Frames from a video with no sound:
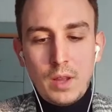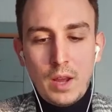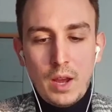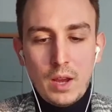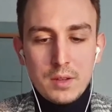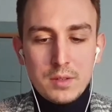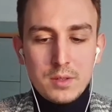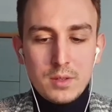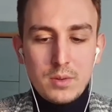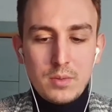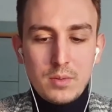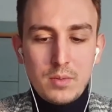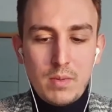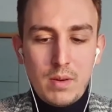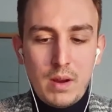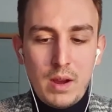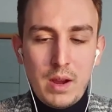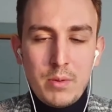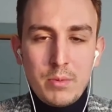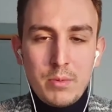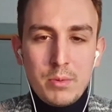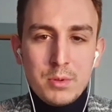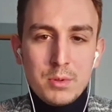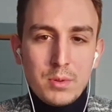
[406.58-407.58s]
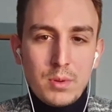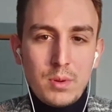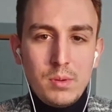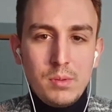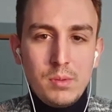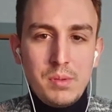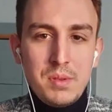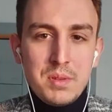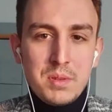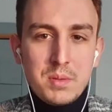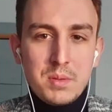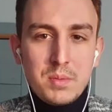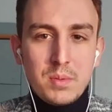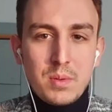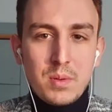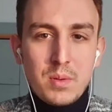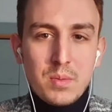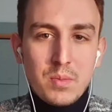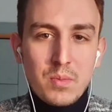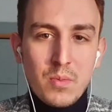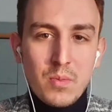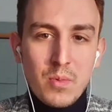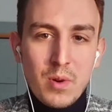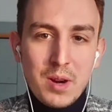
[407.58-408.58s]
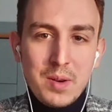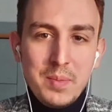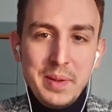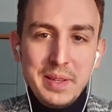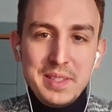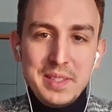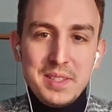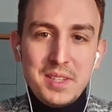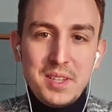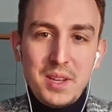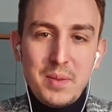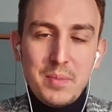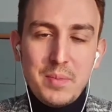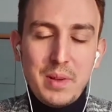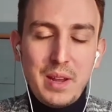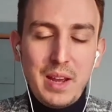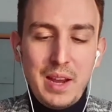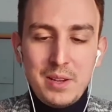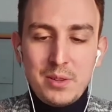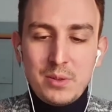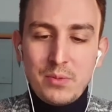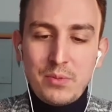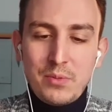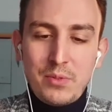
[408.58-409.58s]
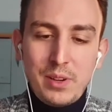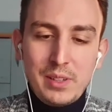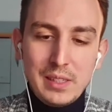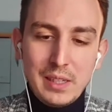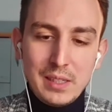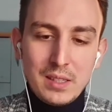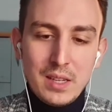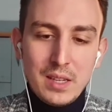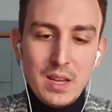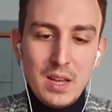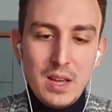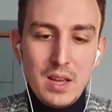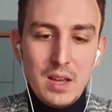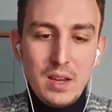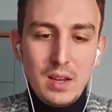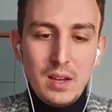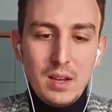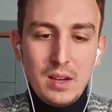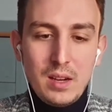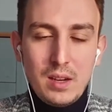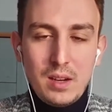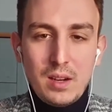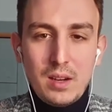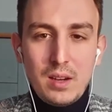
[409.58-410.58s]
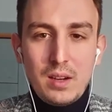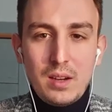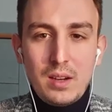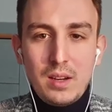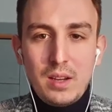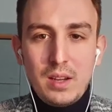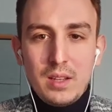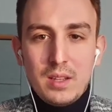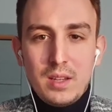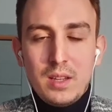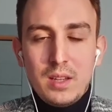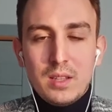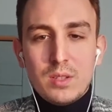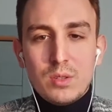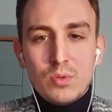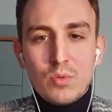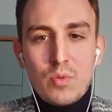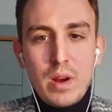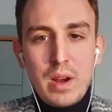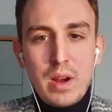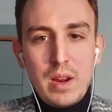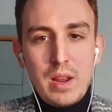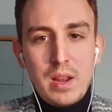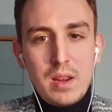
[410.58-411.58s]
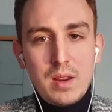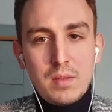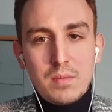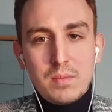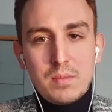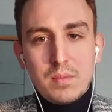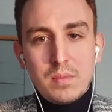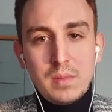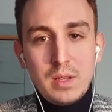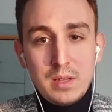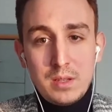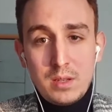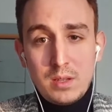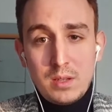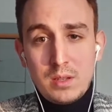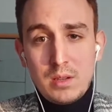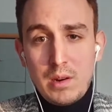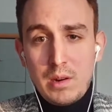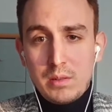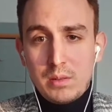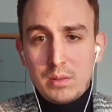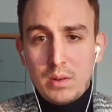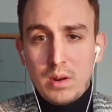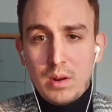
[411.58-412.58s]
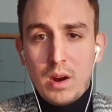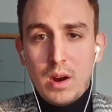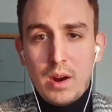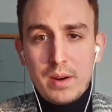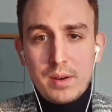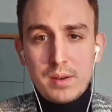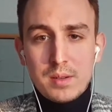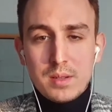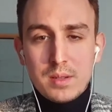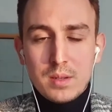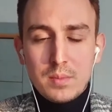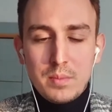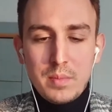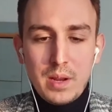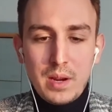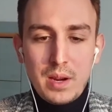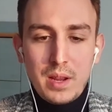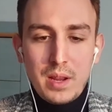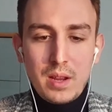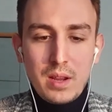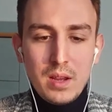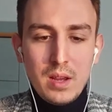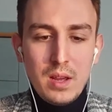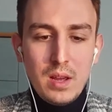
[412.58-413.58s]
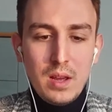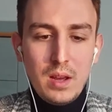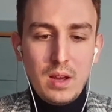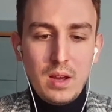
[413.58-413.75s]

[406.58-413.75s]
Yeah, so I was always a one-man team. I don't think that it's really necessary to hire somebody.